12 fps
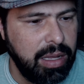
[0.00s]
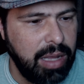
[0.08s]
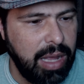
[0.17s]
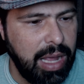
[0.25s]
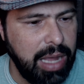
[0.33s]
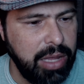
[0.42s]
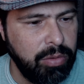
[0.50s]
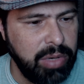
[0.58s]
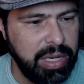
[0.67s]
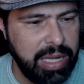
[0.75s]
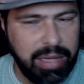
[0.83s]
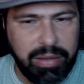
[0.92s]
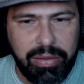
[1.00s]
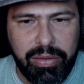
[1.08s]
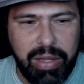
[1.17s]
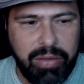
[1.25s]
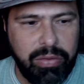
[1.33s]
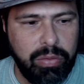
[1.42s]
I only get
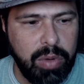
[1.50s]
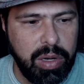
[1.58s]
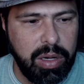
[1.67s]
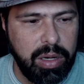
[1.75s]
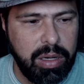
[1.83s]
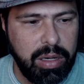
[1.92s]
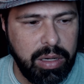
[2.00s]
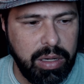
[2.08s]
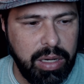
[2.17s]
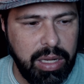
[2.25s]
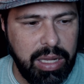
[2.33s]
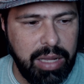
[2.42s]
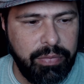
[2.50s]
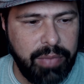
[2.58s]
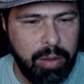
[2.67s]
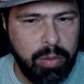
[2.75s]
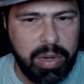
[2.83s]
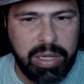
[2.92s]
this one if I
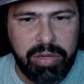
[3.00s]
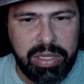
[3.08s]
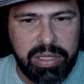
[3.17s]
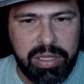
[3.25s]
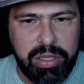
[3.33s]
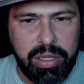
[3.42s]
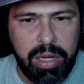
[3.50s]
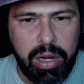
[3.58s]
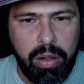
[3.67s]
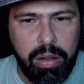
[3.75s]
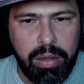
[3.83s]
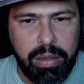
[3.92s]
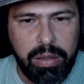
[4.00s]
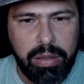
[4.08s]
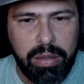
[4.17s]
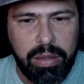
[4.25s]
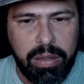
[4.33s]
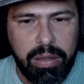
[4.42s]
want to transition at all.
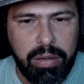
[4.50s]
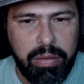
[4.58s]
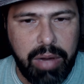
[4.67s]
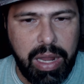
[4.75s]
Right.